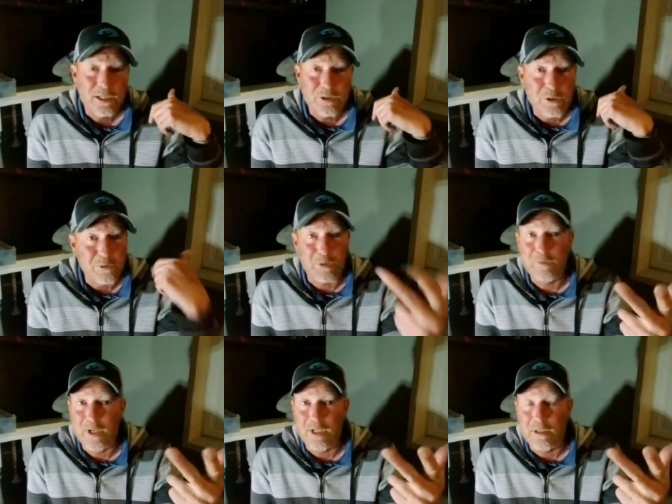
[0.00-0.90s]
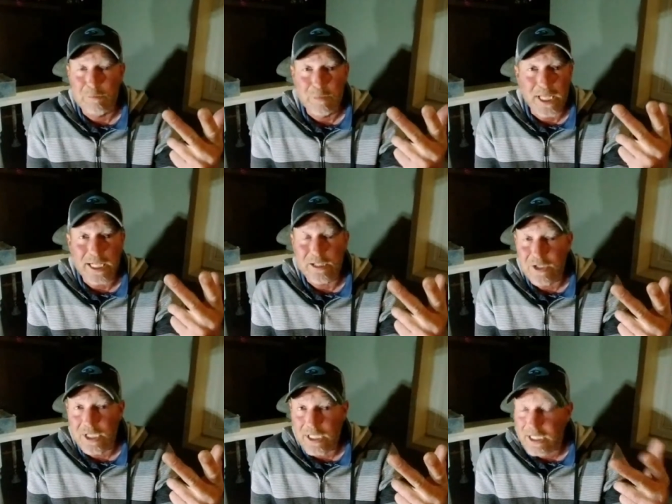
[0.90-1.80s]
shows where I've done the bladed
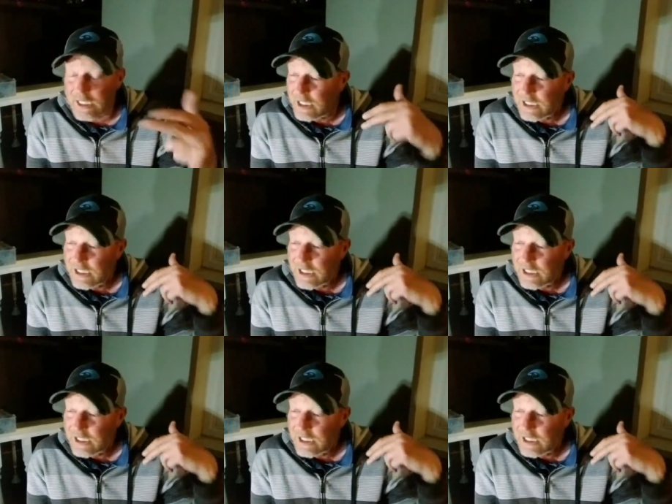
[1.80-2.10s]
jig,